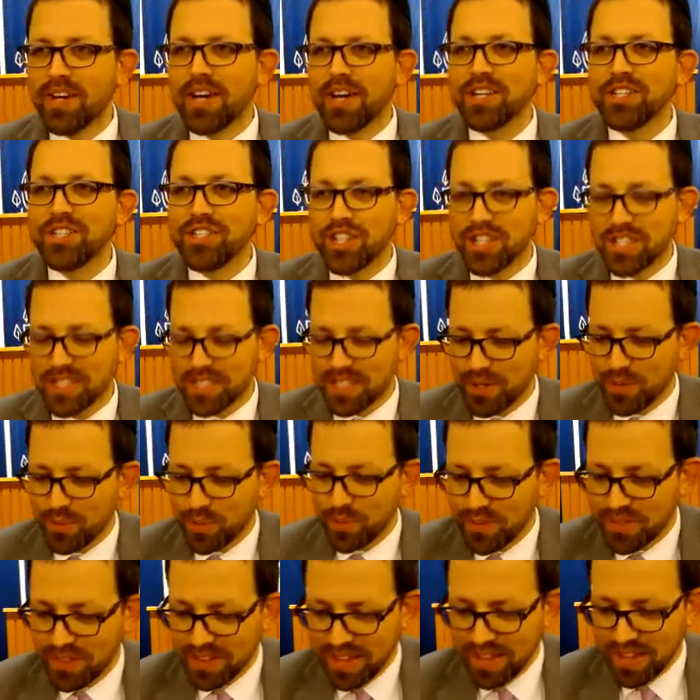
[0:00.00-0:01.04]
adjusted
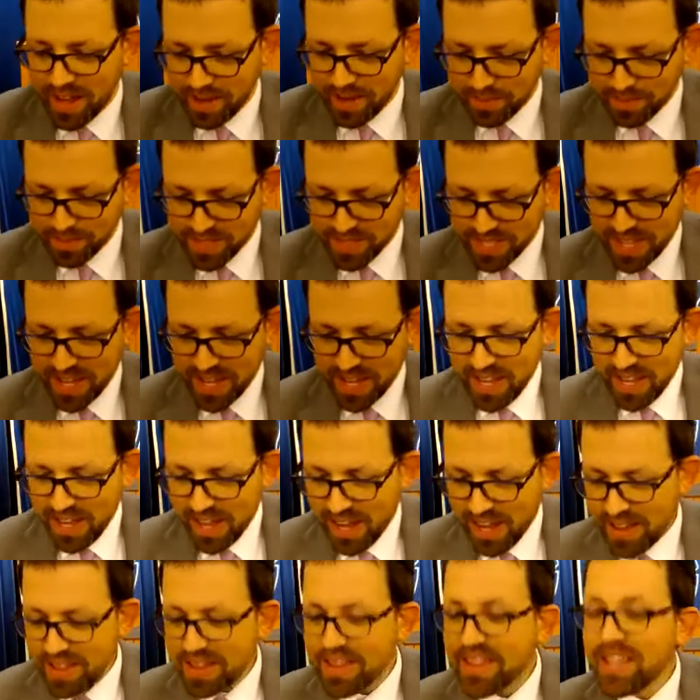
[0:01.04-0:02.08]
with the times.
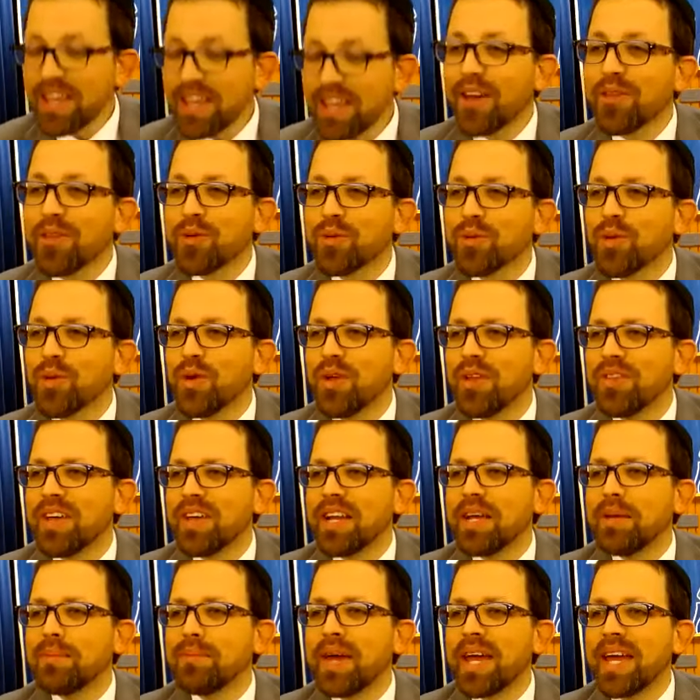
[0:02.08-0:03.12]
The other rule that
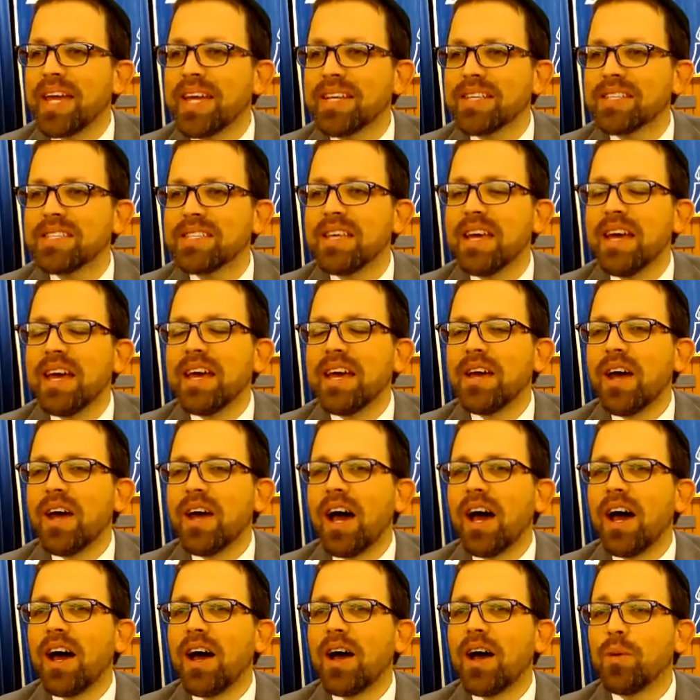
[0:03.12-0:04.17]
he makes,
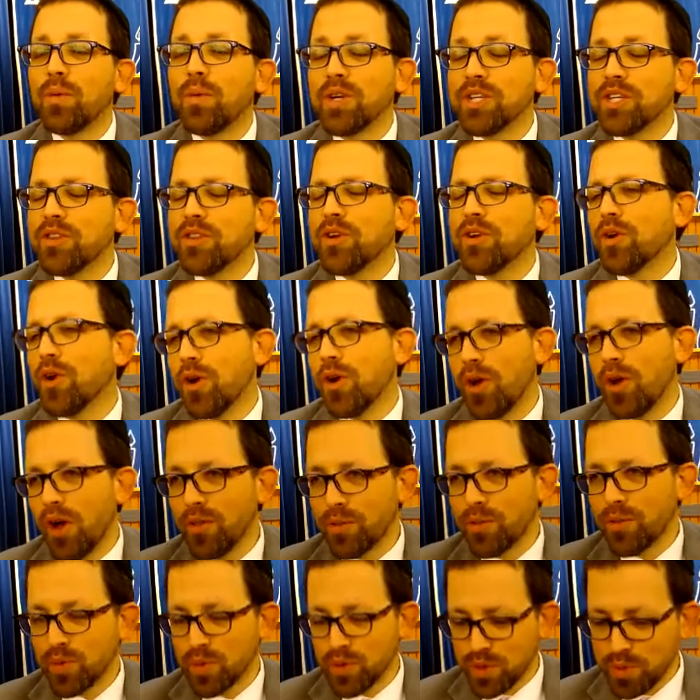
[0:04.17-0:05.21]
which all
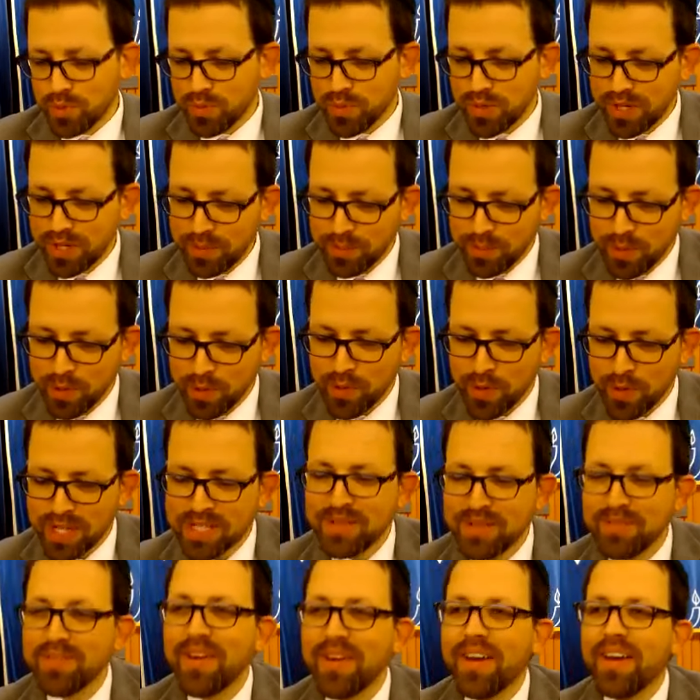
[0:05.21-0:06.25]
the rules are pretty
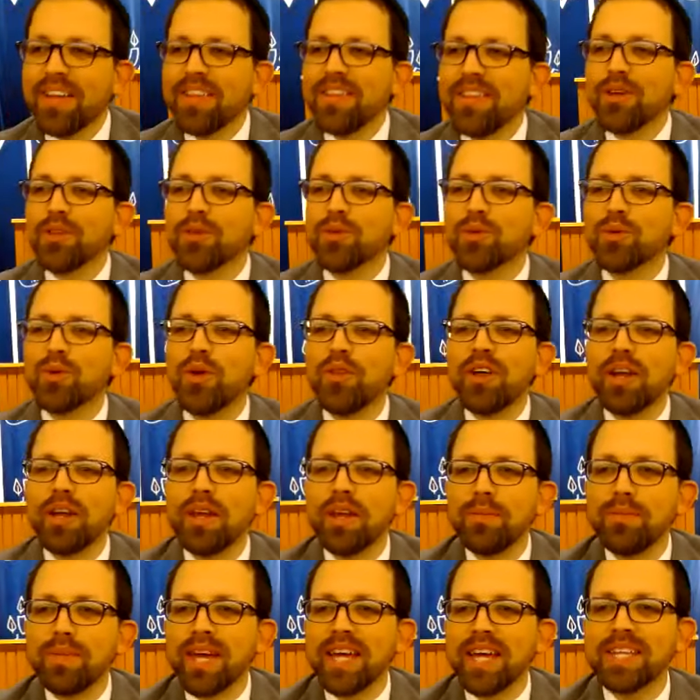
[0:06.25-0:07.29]
progressive. The other rule that
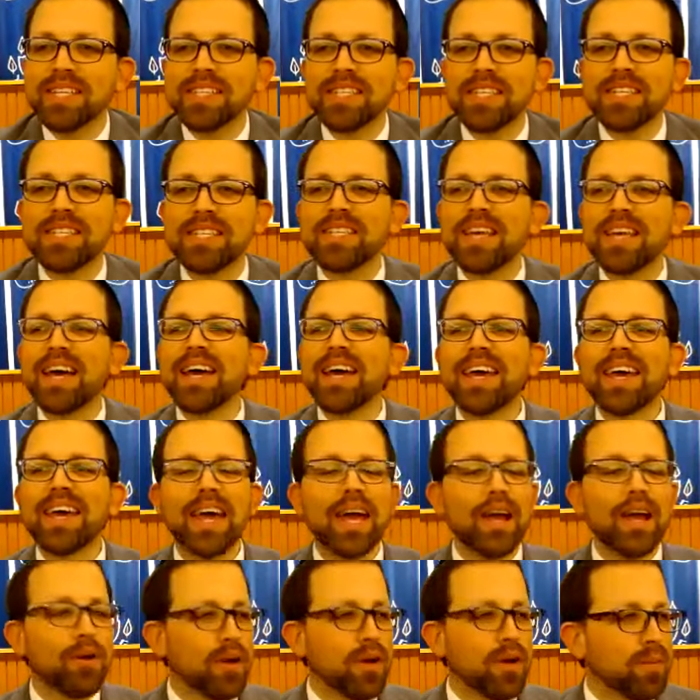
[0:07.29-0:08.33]
he makes is a
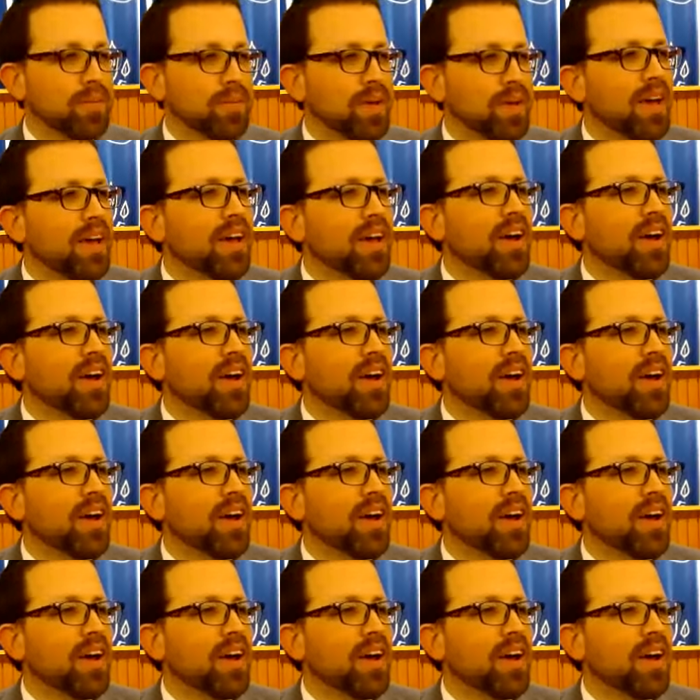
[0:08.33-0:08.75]
cherem